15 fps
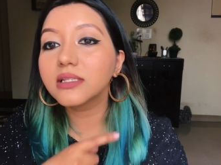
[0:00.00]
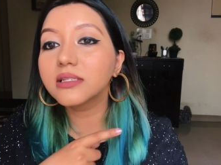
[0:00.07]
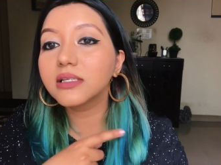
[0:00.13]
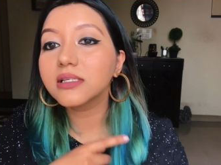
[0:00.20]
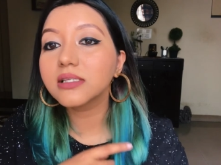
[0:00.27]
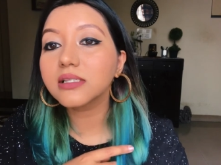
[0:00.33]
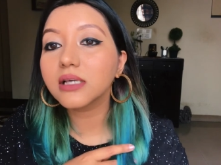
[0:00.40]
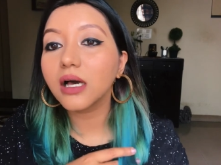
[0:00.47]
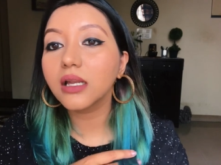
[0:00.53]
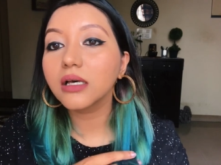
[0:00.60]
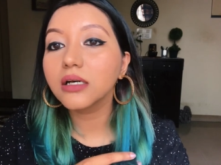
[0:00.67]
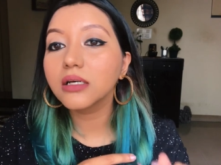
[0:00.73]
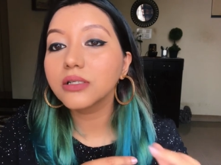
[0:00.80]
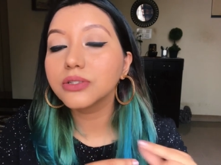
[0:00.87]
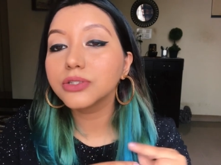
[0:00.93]
this
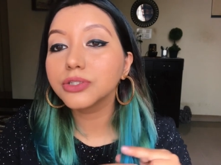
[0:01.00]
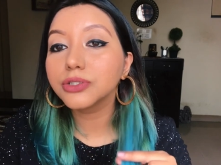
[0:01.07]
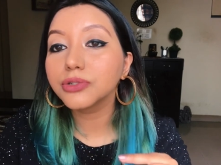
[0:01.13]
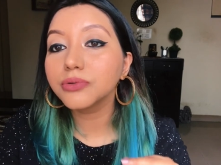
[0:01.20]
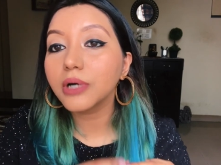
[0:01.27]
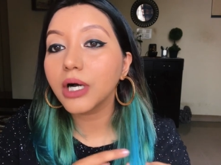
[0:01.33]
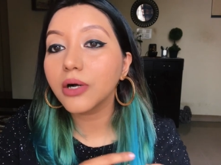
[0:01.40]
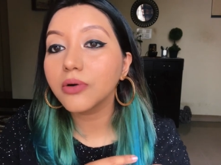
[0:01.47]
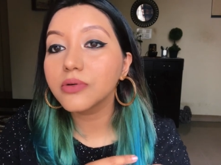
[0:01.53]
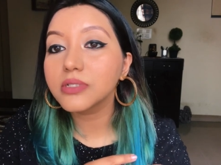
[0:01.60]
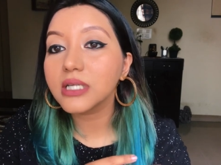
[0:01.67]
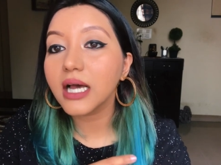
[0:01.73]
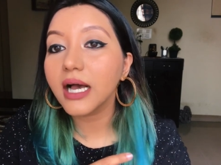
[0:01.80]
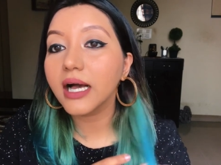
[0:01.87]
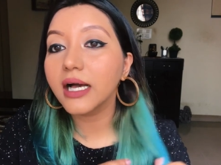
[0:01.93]
color
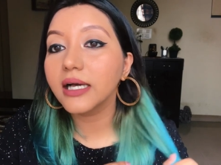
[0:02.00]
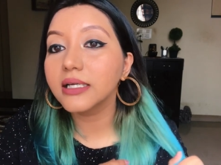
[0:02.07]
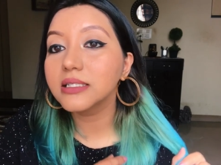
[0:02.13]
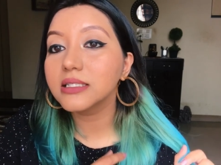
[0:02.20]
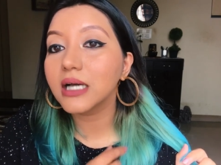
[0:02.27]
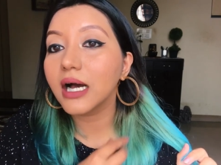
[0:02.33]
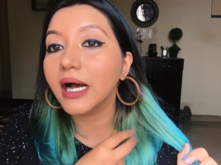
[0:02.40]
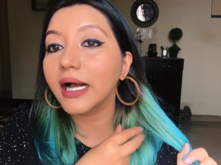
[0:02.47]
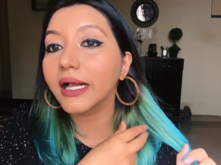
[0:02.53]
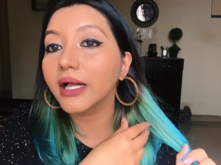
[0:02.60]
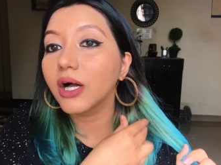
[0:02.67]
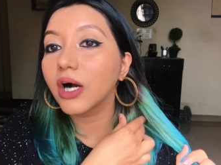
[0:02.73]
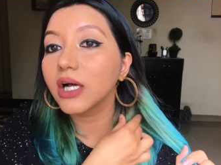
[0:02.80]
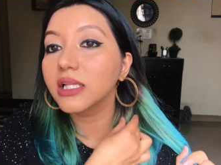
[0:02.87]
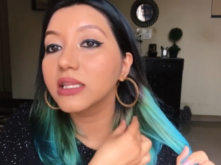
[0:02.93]
throughout and I
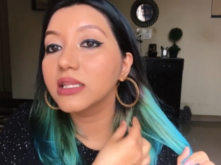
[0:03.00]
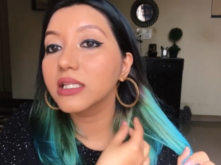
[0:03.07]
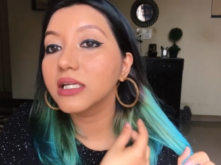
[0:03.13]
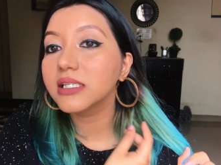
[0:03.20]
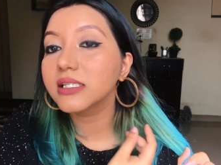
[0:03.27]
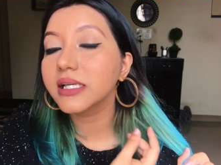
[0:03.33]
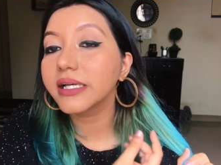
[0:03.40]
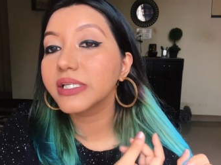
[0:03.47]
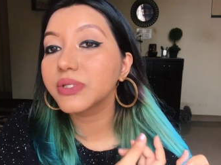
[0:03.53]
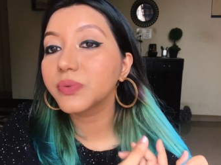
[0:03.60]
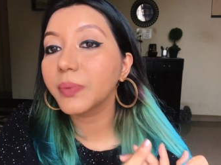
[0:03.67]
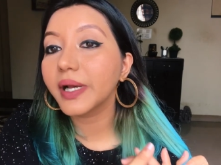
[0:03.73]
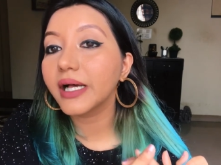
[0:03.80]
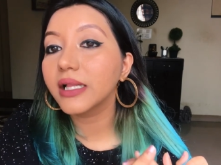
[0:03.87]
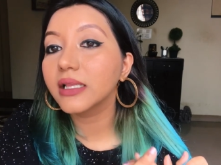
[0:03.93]
got this as
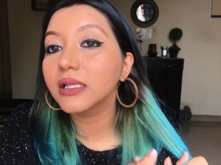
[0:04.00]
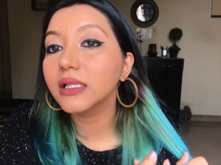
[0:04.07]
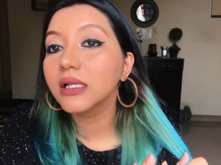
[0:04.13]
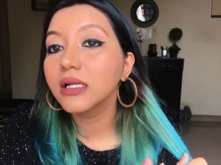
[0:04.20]
well,